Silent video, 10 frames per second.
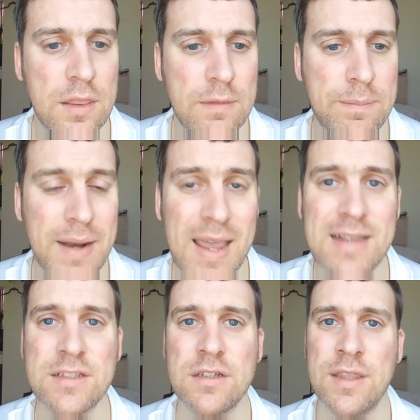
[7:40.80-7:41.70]
the
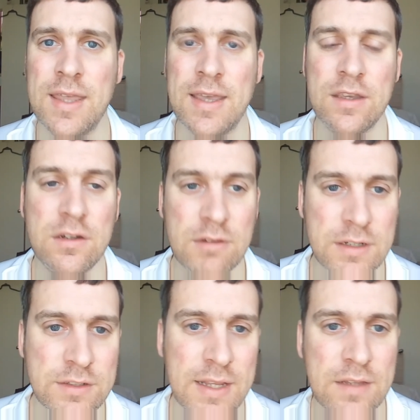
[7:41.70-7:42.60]
players that are there. You've got to
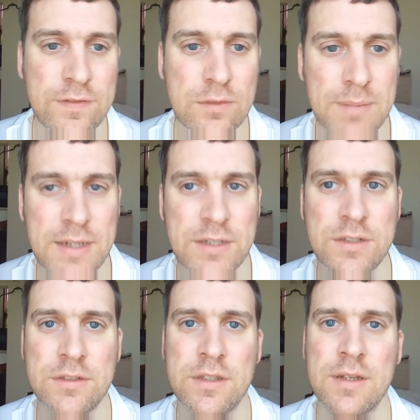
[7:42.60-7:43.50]
understand the
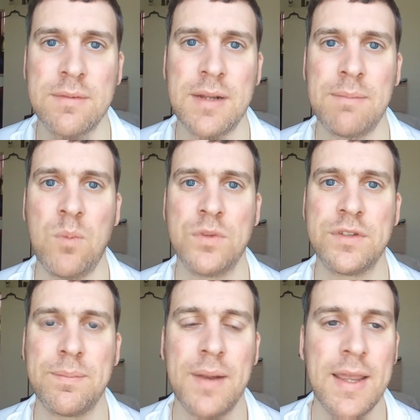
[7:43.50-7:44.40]
formations that the club wants
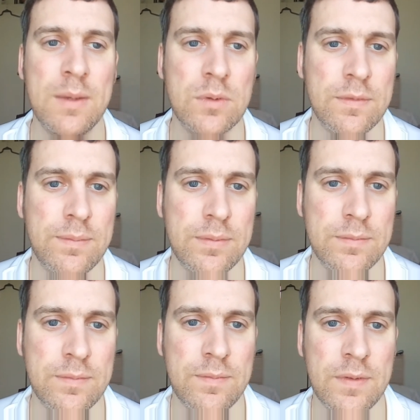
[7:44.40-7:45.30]
to play. You want to
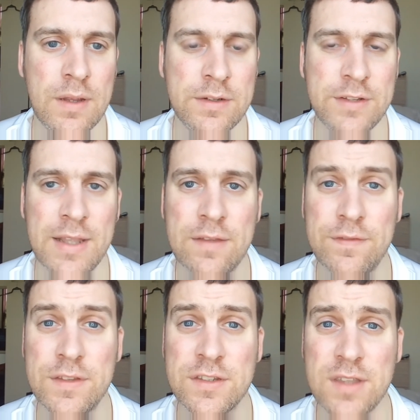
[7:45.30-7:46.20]
understand the
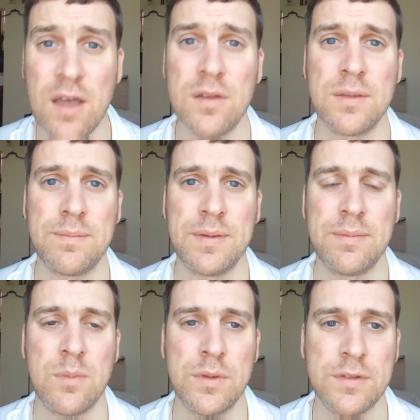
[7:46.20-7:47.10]
style that
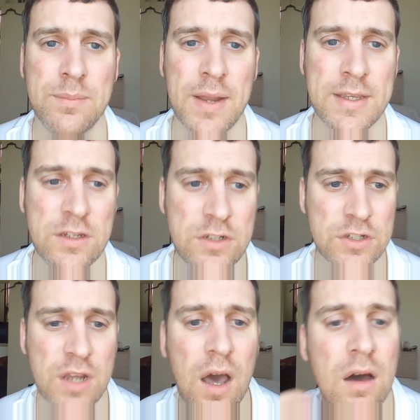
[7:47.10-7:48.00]
people want to play. You
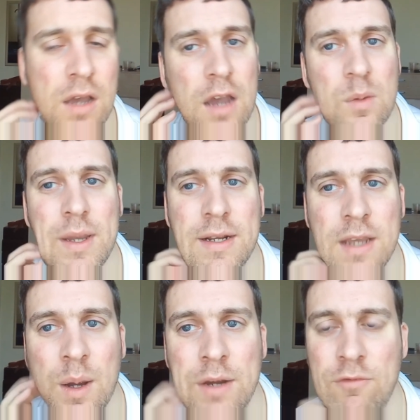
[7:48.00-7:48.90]
just can't go in
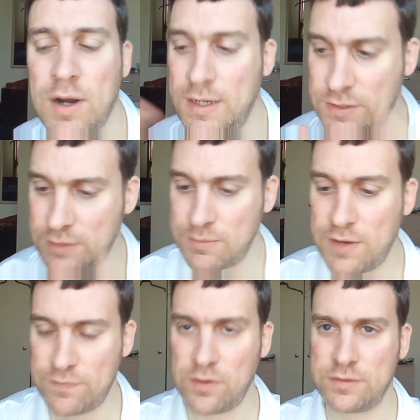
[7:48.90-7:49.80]
going, right, this is my
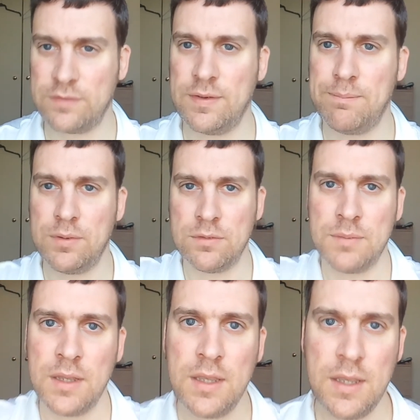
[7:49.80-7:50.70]
philosophy, boom.
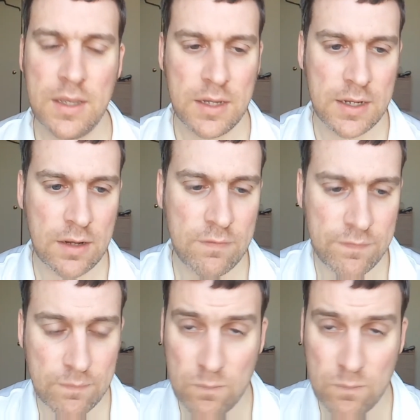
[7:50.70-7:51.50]
You know,